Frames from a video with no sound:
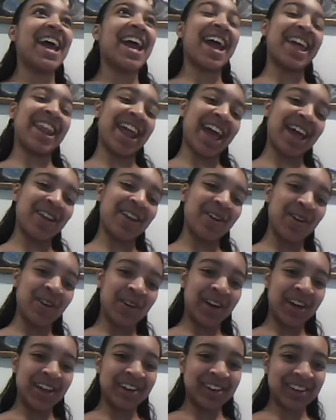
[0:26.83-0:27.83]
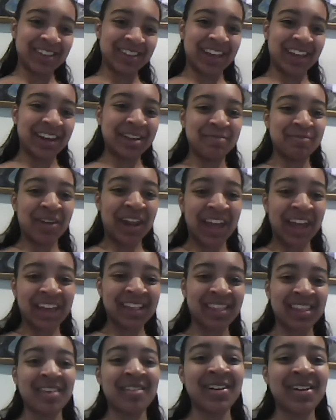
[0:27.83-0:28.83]
And I know you don't understand it, but I get
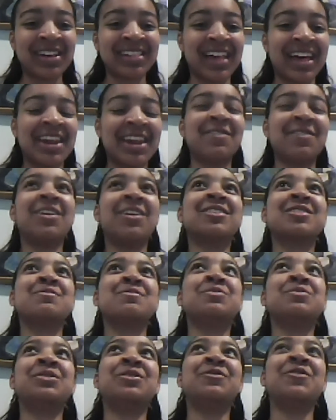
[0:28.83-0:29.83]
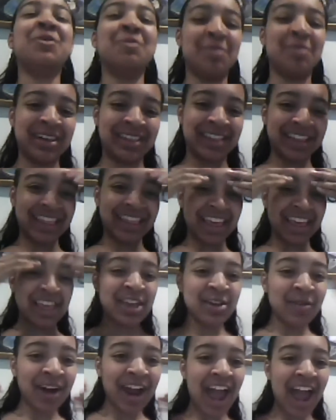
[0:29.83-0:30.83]
so excited about registering people to vote because it's like
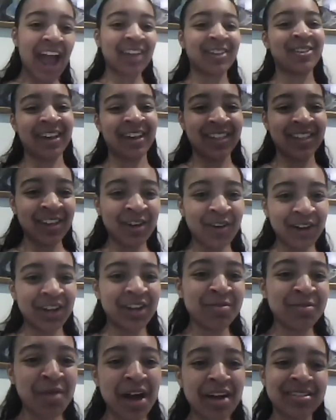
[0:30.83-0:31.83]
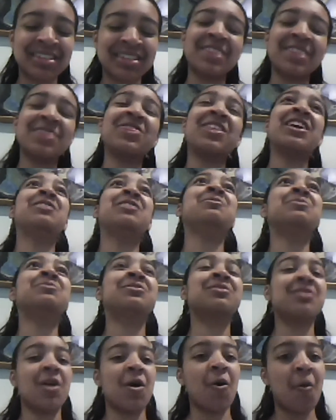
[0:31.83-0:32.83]
you are exercising your right to democracy. Thank you
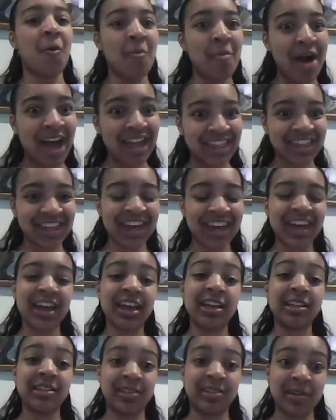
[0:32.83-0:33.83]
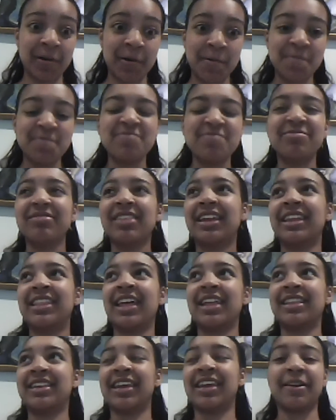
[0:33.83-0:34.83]
so much. So, did
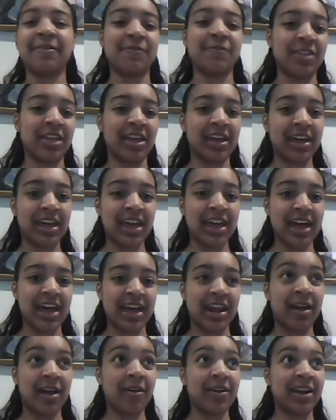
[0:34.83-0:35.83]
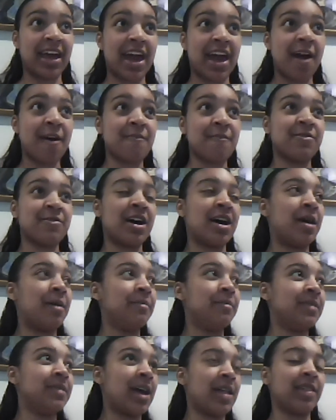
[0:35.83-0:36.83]
that today for like an hour and a half
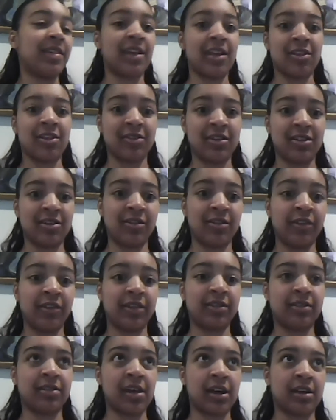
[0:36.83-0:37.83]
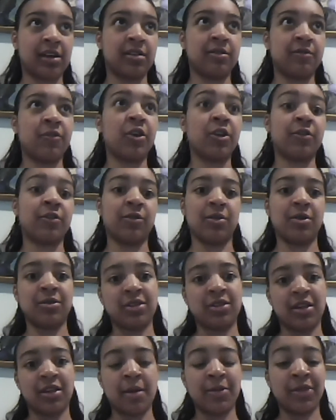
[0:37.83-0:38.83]
um, down the Sadler Center on the second, first floor, which
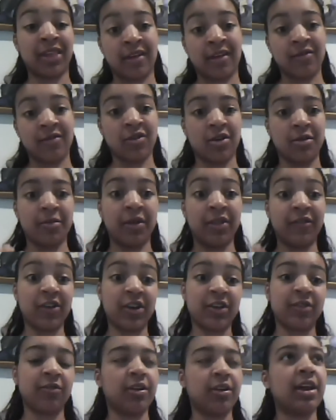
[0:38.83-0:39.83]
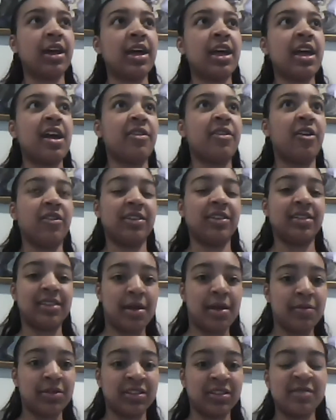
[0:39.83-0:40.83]
is I'm on the second floor. On the first floor, all these
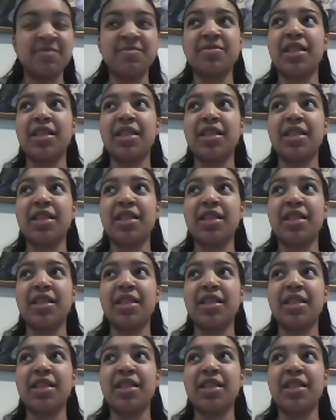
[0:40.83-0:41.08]
tables,